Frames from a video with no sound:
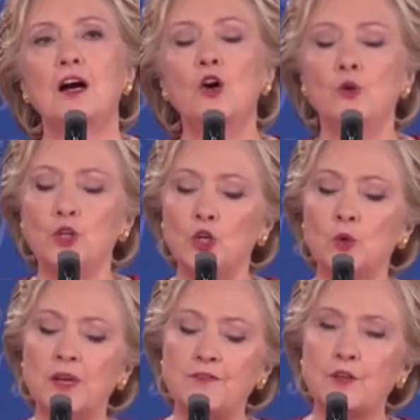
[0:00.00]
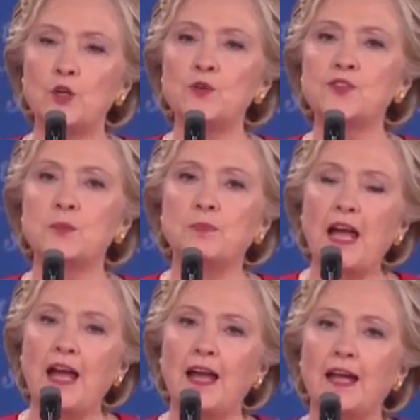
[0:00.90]
who you refused to
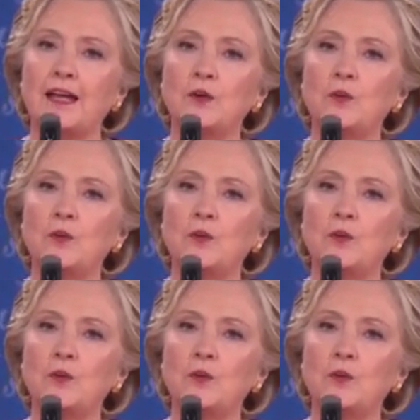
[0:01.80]
pay